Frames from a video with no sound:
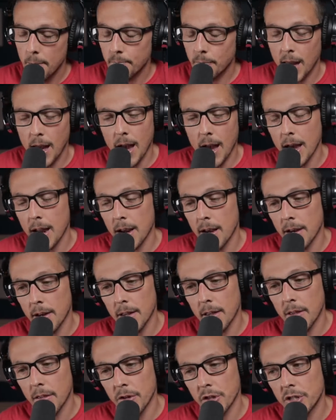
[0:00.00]
And
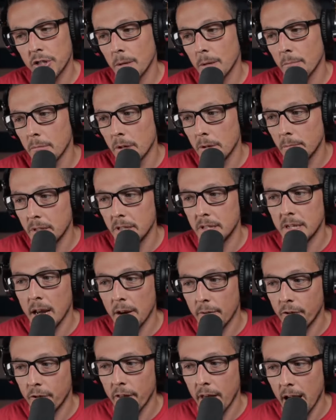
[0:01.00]
there's something to be said
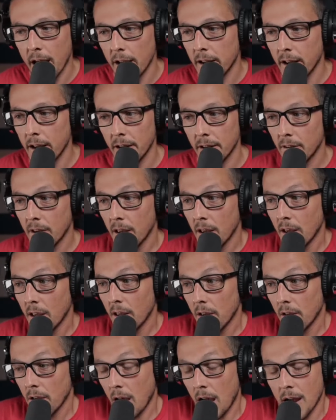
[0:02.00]
for that. And
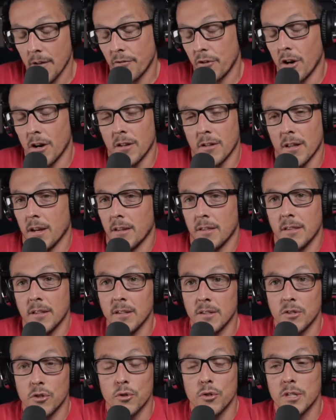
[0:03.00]
I've done like
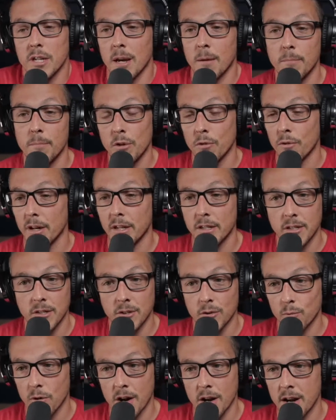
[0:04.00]
these UTMB races
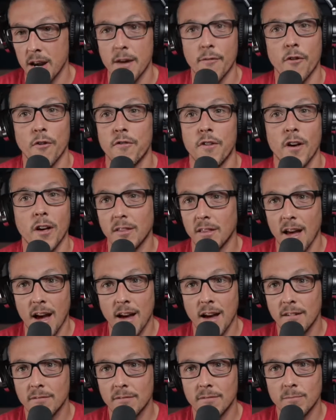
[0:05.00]
where I never felt that.
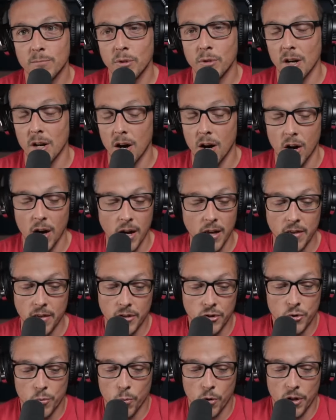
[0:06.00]

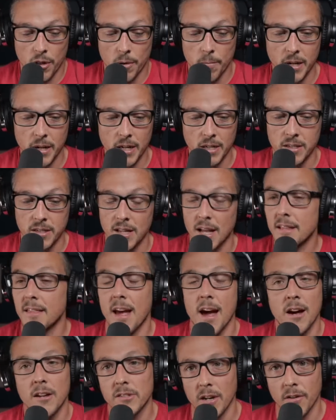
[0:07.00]
It's one of the biggest
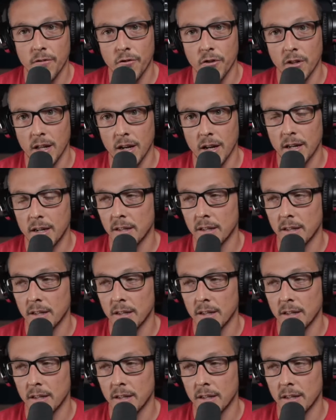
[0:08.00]
letdowns, I feel like.